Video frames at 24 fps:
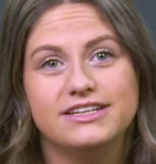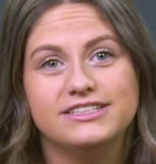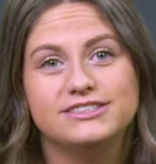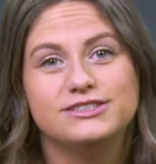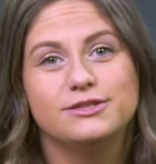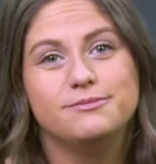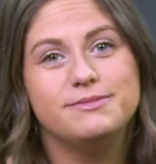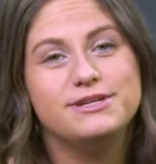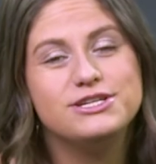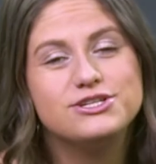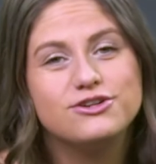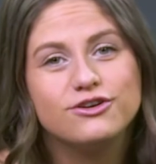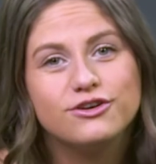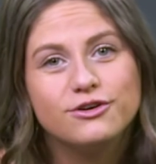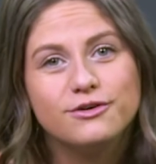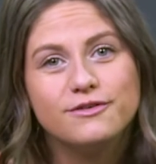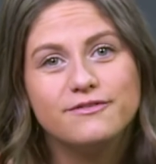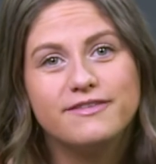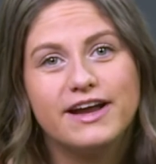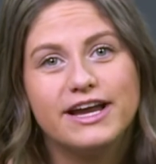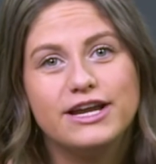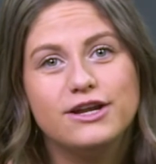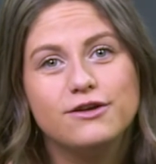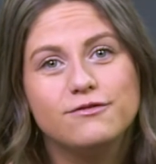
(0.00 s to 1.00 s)
So be sure to
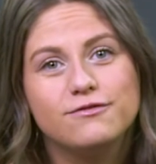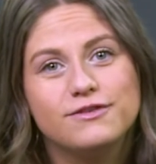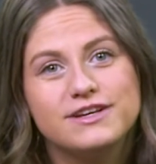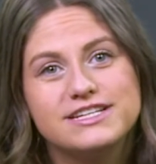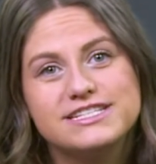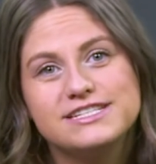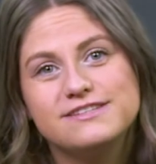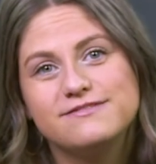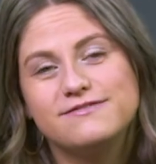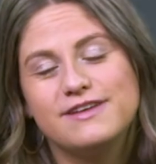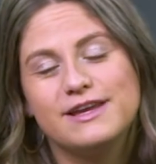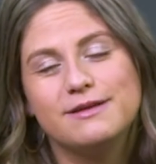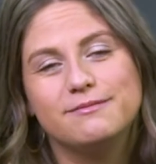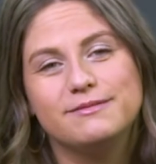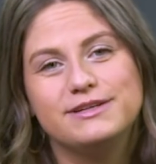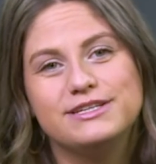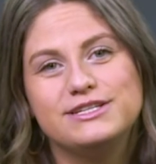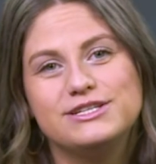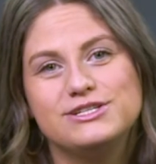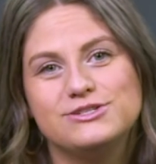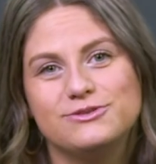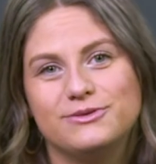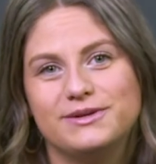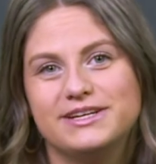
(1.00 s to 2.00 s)
invite your friends and
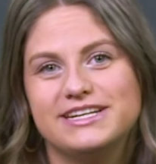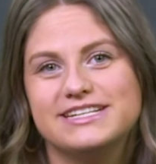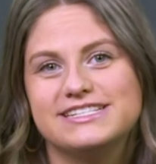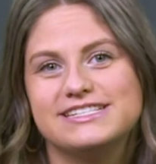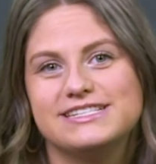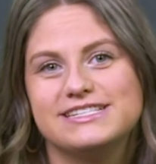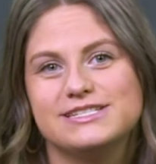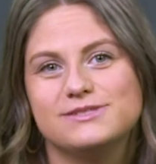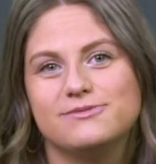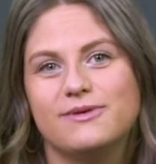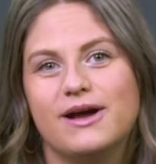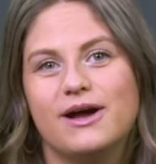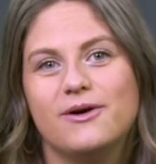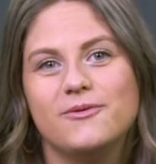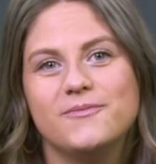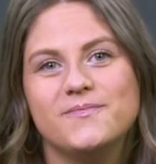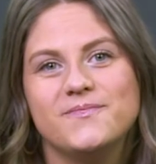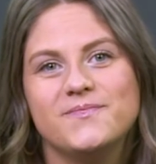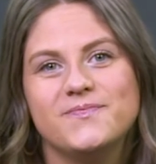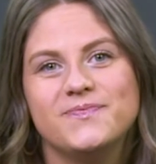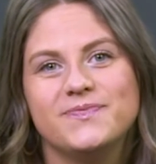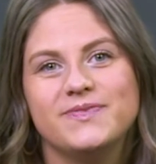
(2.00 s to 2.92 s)
family to join us as well.